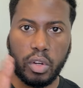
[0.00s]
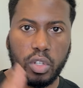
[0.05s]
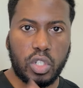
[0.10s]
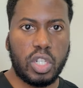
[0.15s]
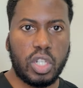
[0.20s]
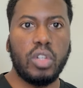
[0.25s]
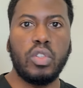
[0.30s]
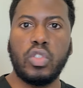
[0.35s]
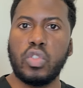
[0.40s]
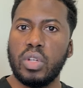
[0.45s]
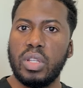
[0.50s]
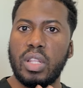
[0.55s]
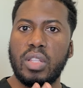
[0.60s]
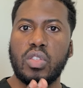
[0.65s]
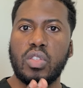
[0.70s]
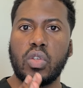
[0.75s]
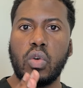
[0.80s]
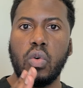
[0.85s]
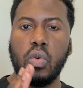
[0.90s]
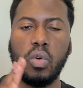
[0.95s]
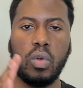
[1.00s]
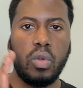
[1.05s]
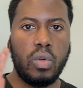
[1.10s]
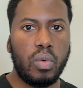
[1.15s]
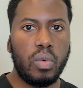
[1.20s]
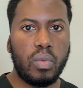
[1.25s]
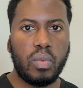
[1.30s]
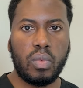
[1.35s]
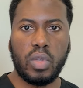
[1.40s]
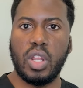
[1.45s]
our children in
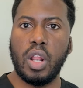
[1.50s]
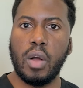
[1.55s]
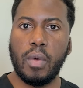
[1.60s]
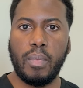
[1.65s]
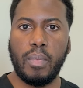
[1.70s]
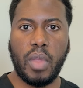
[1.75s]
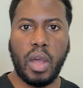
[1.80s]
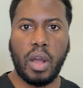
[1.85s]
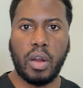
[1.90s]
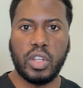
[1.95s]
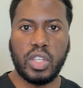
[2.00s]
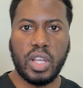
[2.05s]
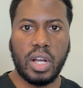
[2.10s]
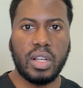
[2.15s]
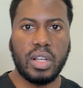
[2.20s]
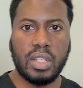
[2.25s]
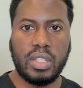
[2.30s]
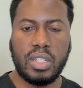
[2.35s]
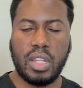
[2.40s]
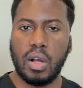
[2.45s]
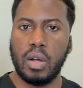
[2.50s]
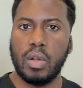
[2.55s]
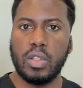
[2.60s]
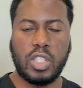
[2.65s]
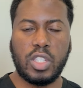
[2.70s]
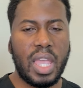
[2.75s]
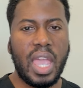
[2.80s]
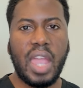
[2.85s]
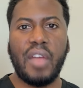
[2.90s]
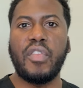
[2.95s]
school, you know, our young
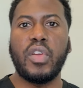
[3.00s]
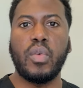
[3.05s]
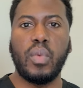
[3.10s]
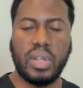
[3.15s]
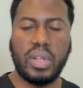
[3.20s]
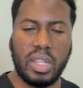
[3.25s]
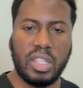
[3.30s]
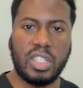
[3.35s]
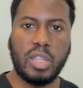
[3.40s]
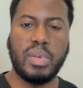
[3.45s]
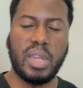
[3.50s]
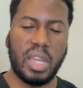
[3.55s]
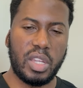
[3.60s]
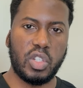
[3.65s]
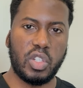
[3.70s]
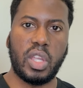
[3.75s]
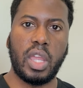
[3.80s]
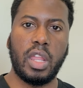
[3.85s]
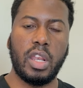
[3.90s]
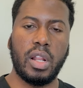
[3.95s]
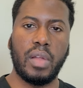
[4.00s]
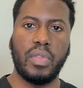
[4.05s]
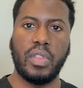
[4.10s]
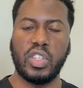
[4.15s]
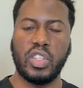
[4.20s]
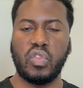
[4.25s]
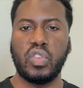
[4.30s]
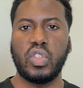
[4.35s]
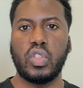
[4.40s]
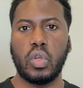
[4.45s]
adults, everyone needs to be educated on
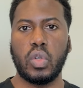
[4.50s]
this for